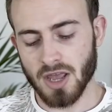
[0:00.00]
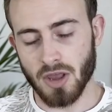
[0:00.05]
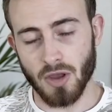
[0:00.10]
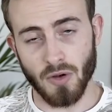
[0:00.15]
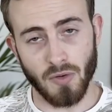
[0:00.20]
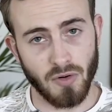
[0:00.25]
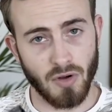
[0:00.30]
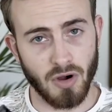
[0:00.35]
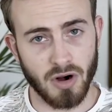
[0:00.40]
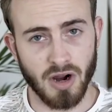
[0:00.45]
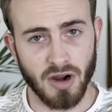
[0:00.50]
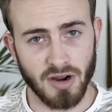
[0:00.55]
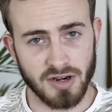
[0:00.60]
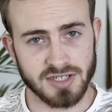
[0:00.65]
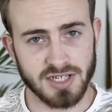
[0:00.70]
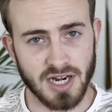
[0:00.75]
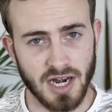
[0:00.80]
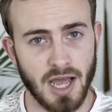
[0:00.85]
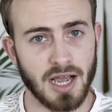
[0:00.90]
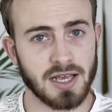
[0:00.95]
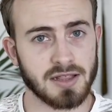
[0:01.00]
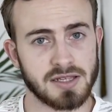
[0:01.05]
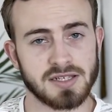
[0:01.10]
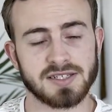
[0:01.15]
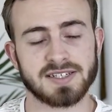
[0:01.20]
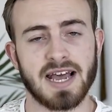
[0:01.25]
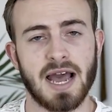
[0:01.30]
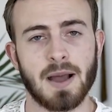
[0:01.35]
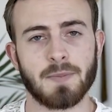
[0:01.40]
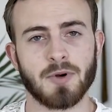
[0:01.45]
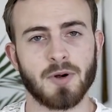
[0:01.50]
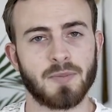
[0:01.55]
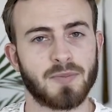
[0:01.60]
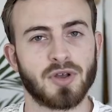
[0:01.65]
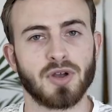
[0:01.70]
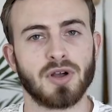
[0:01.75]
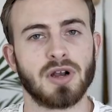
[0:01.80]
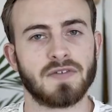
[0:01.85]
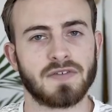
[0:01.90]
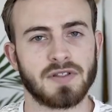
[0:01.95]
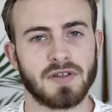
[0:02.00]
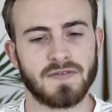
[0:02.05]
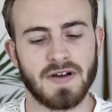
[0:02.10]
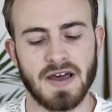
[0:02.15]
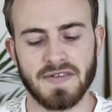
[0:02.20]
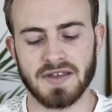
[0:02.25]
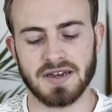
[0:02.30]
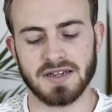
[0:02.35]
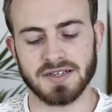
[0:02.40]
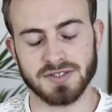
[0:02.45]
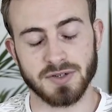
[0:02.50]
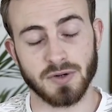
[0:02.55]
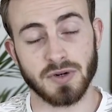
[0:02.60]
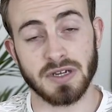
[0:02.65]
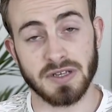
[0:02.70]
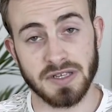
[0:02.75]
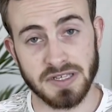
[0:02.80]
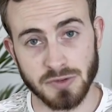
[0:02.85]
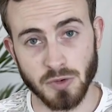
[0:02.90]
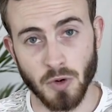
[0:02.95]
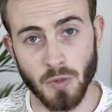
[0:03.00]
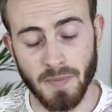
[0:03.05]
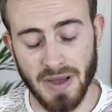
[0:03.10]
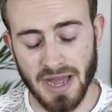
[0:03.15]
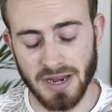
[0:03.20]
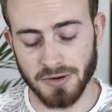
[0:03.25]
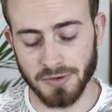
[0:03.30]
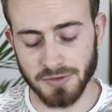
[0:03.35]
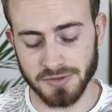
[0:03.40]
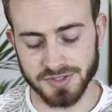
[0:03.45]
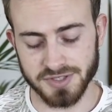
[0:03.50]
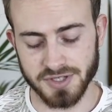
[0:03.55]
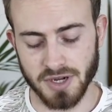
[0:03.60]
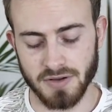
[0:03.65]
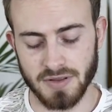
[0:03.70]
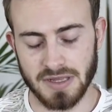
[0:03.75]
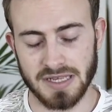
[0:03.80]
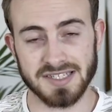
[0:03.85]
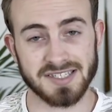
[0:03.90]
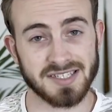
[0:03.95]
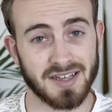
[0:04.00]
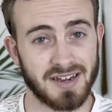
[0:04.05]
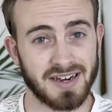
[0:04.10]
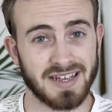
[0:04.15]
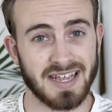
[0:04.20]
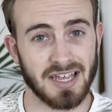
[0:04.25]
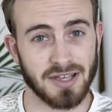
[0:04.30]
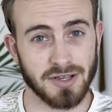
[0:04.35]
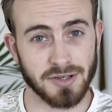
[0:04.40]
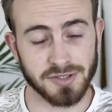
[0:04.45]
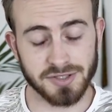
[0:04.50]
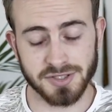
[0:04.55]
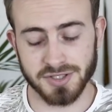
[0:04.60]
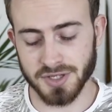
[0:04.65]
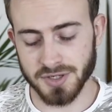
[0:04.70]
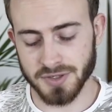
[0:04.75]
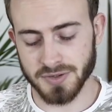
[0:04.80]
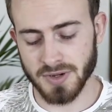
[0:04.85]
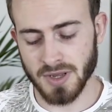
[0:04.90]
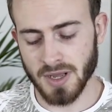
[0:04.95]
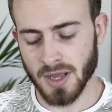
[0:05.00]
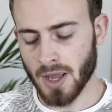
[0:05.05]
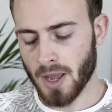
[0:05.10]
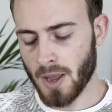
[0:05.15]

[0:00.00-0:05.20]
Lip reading: you're not going to like this camera purely for the fact that it is all manual, so it's something to get used to.